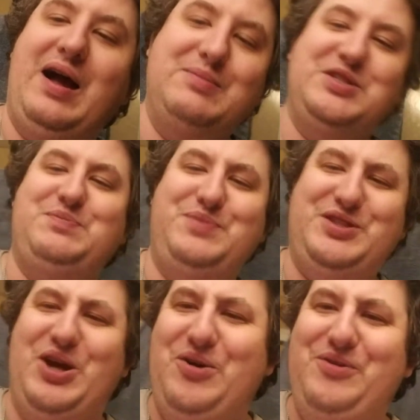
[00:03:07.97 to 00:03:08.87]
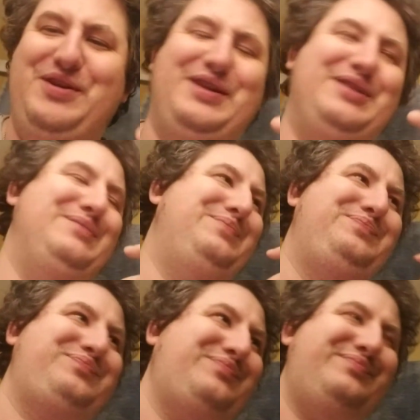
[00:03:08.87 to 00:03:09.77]
I'm just stoned and
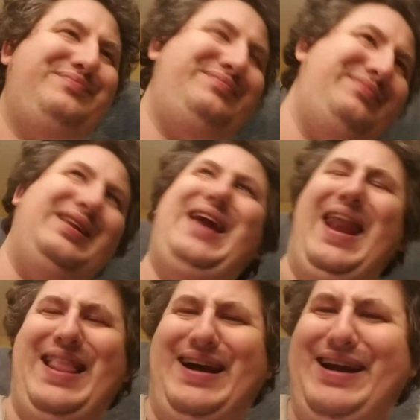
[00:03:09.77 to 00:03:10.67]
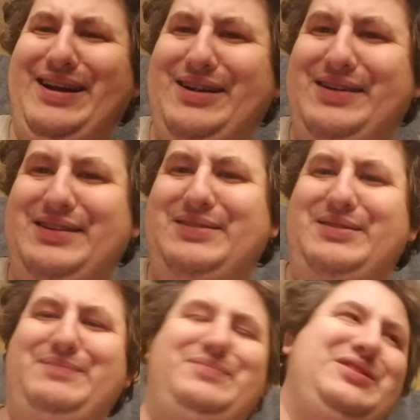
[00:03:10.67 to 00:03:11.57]
kind of tired
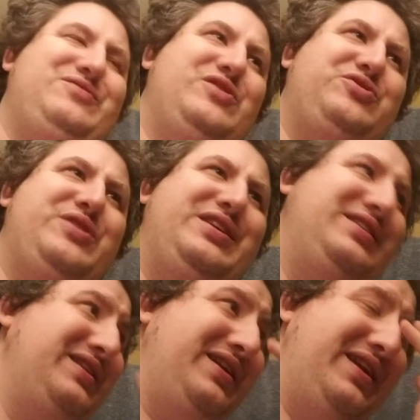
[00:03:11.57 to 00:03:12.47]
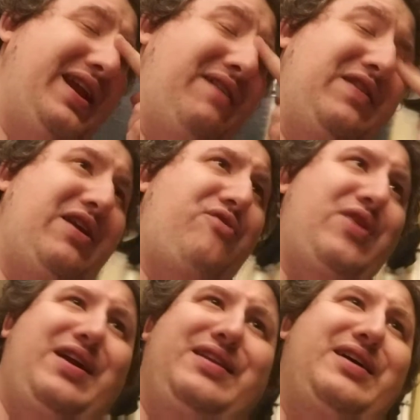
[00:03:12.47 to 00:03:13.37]
and just frustrated and I haven't had a
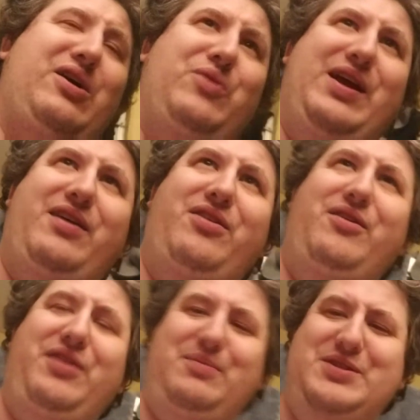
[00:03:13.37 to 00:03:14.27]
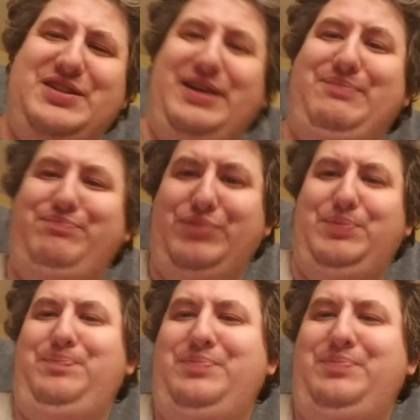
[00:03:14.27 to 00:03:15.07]
drink in like a week. So I think I'm just like, boop.